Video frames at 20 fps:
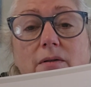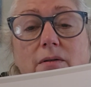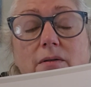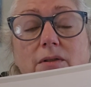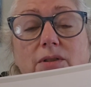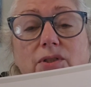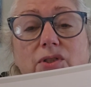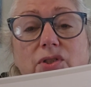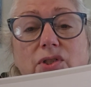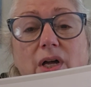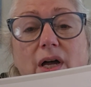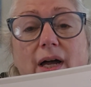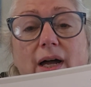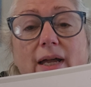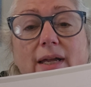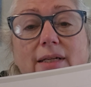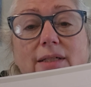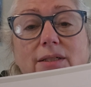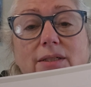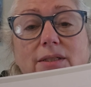the
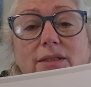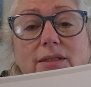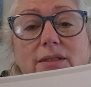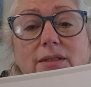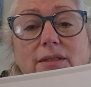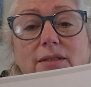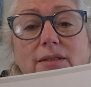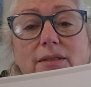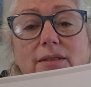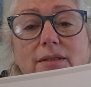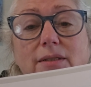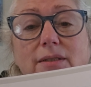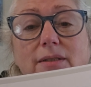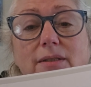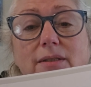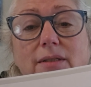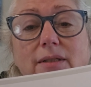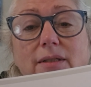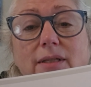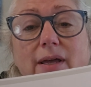size
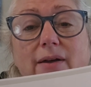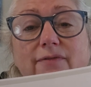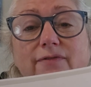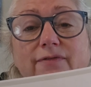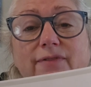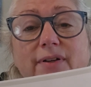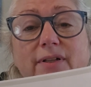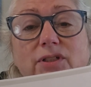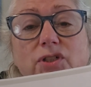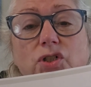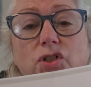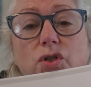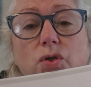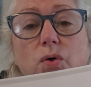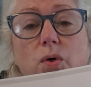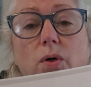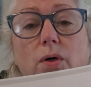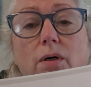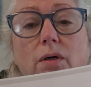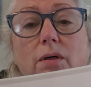that fits
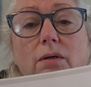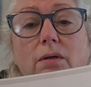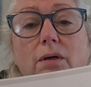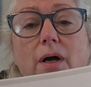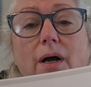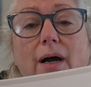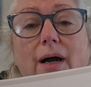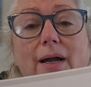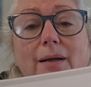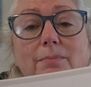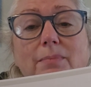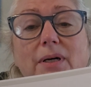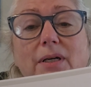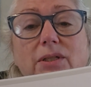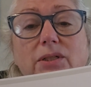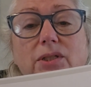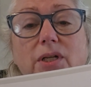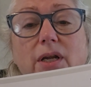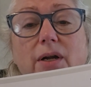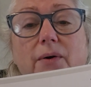your high
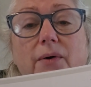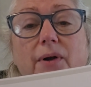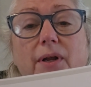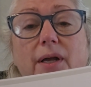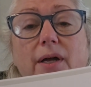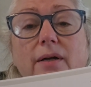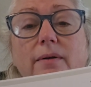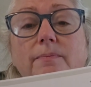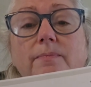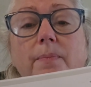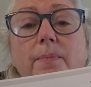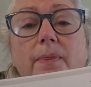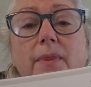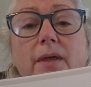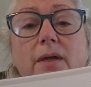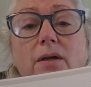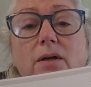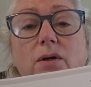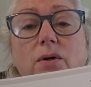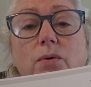bust area,
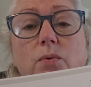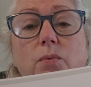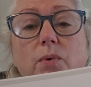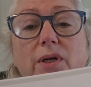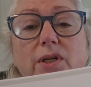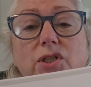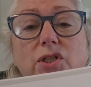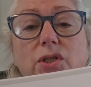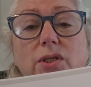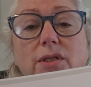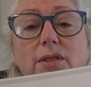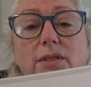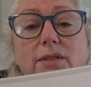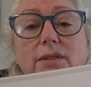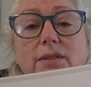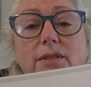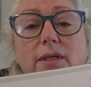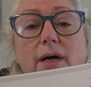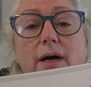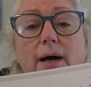which
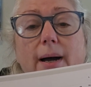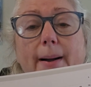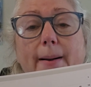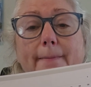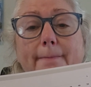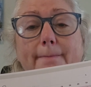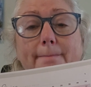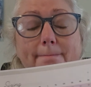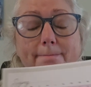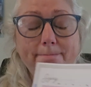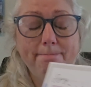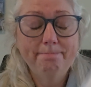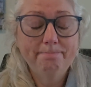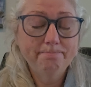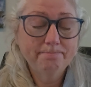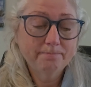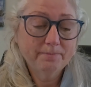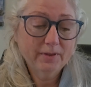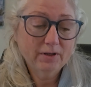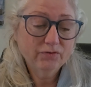is,
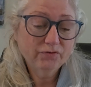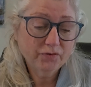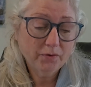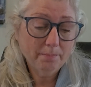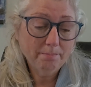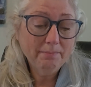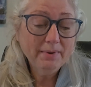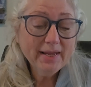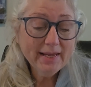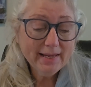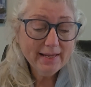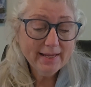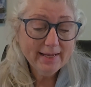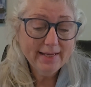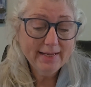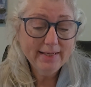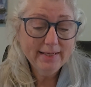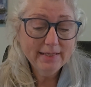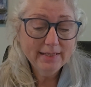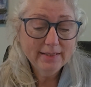for
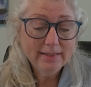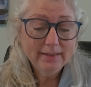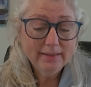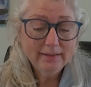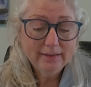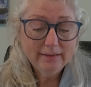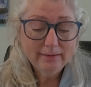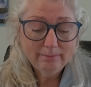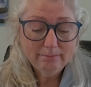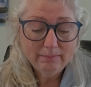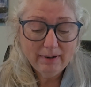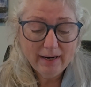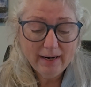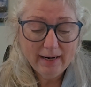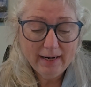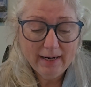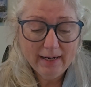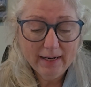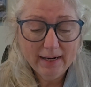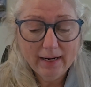me,
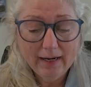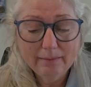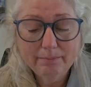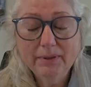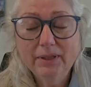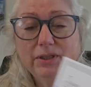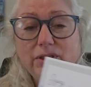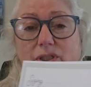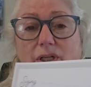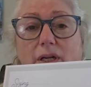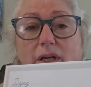my high bust